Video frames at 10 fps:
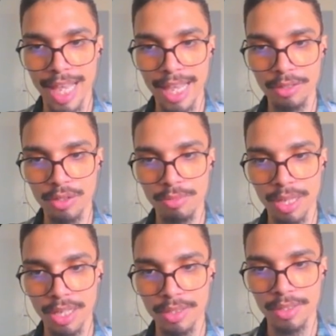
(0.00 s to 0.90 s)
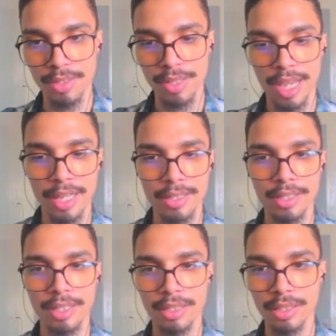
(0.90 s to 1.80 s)
add command instead
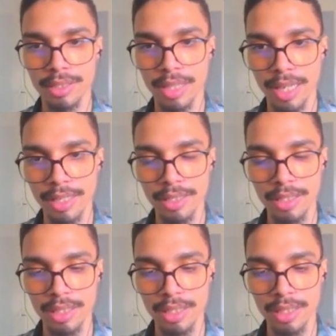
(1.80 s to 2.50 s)
in click,